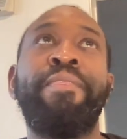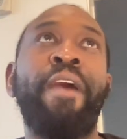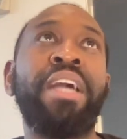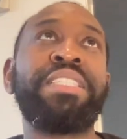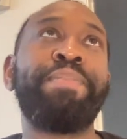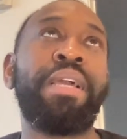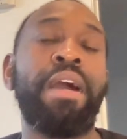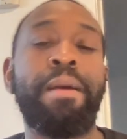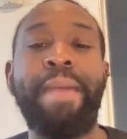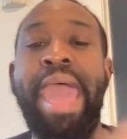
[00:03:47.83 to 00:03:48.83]
thoughts
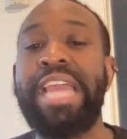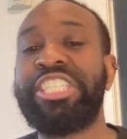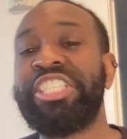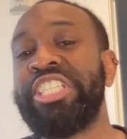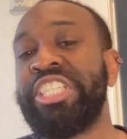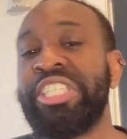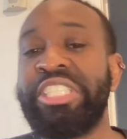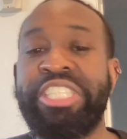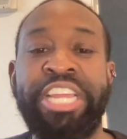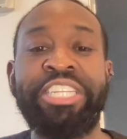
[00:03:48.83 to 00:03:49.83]
become
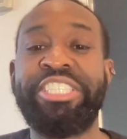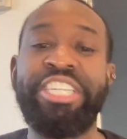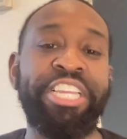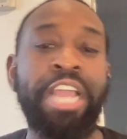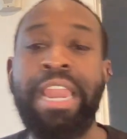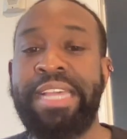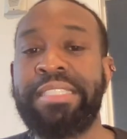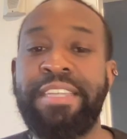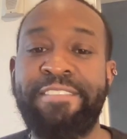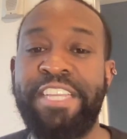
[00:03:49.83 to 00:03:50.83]
actions, energy, and all that
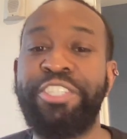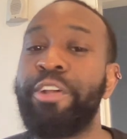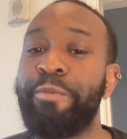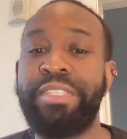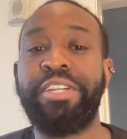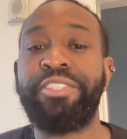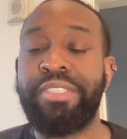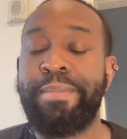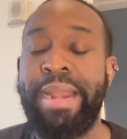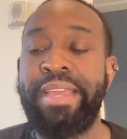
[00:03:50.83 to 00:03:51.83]
stuff that you can research on
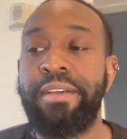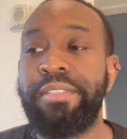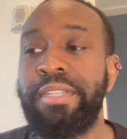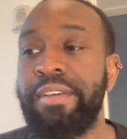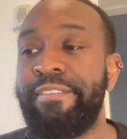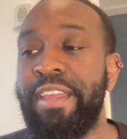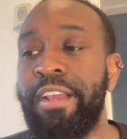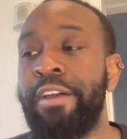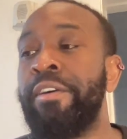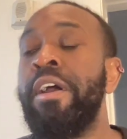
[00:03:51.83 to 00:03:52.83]
somebody else's
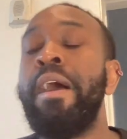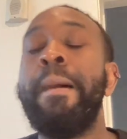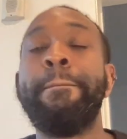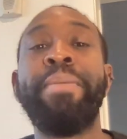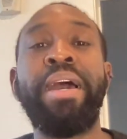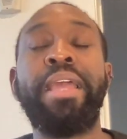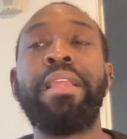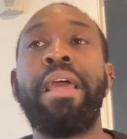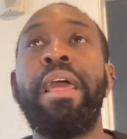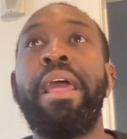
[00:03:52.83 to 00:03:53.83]
video. But
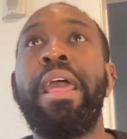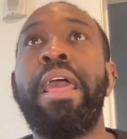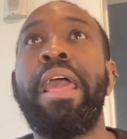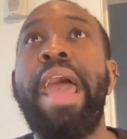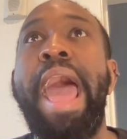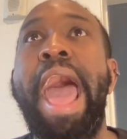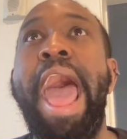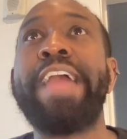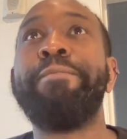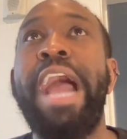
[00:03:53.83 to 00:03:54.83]

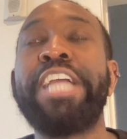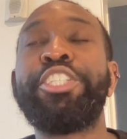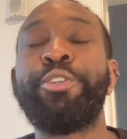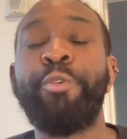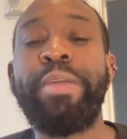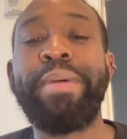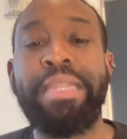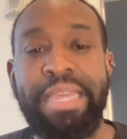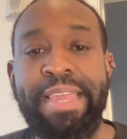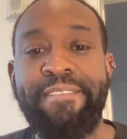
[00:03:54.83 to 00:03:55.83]
I truly
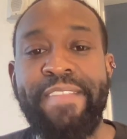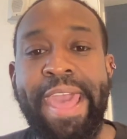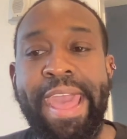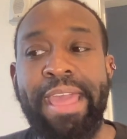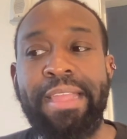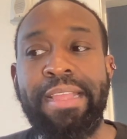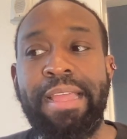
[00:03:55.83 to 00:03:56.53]
believe that